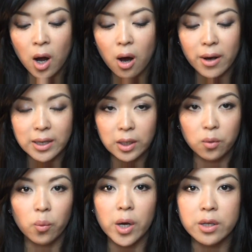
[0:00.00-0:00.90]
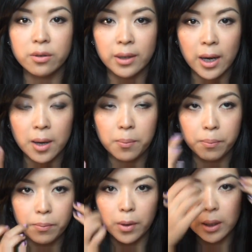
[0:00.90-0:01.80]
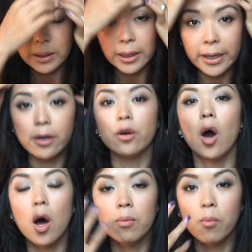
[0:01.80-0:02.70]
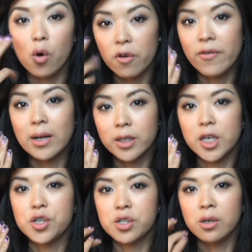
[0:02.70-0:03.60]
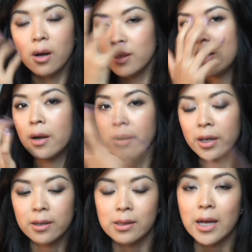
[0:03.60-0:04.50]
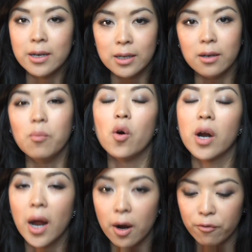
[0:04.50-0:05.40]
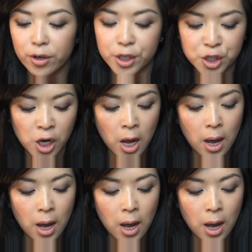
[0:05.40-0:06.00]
All I did was layered on more foundation on the areas that needed more coverage.